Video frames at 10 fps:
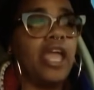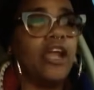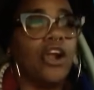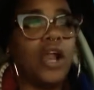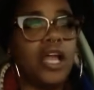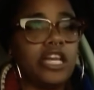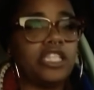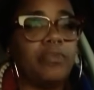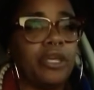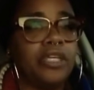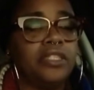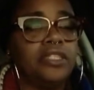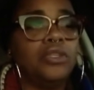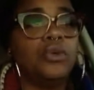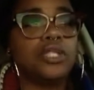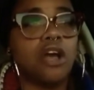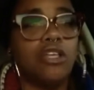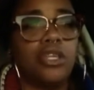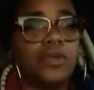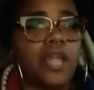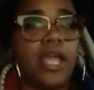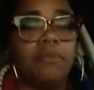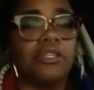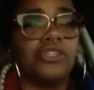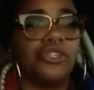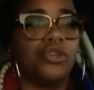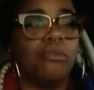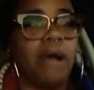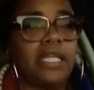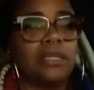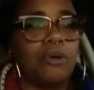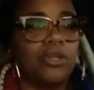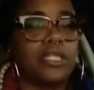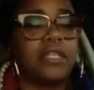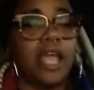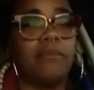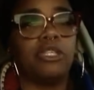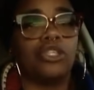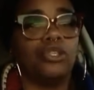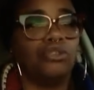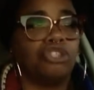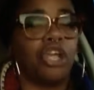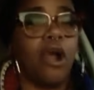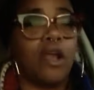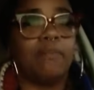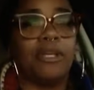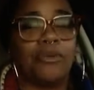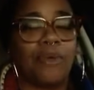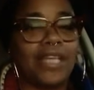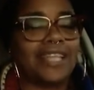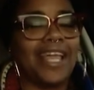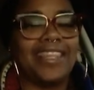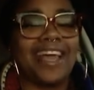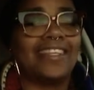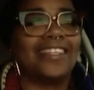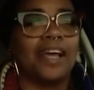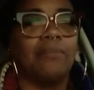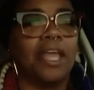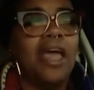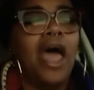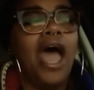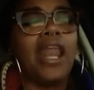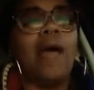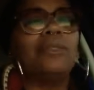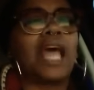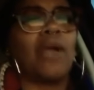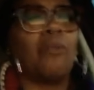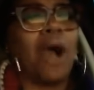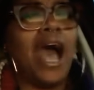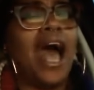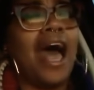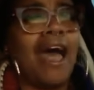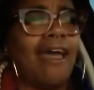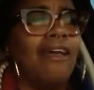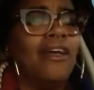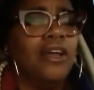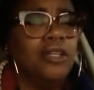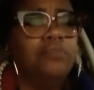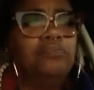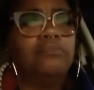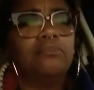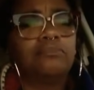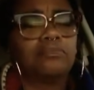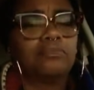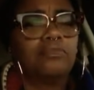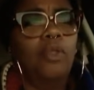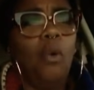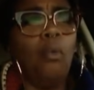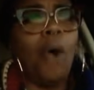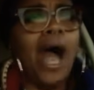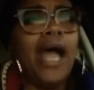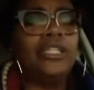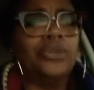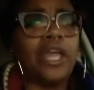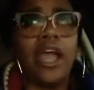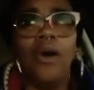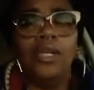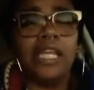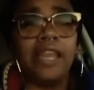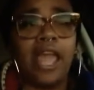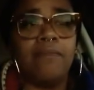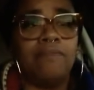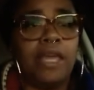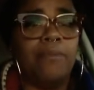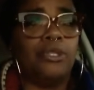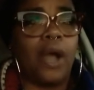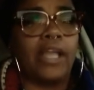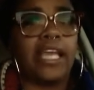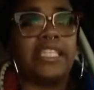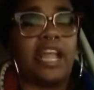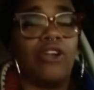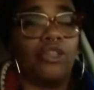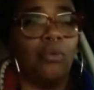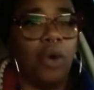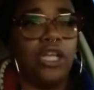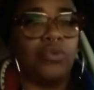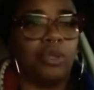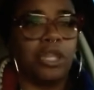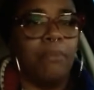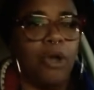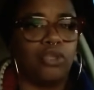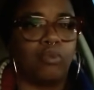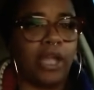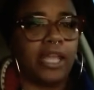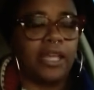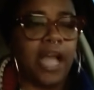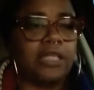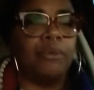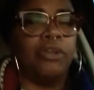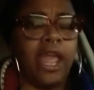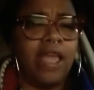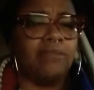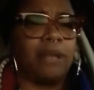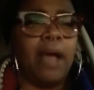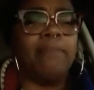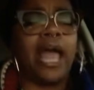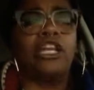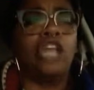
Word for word: her husband, who was also named in the suit, Massimo's named in the suit, she already been arrested. Ain't that something? And I was like, why? Why do they only name them two? I guess they are the ones with the most recognizable names. But I'm like,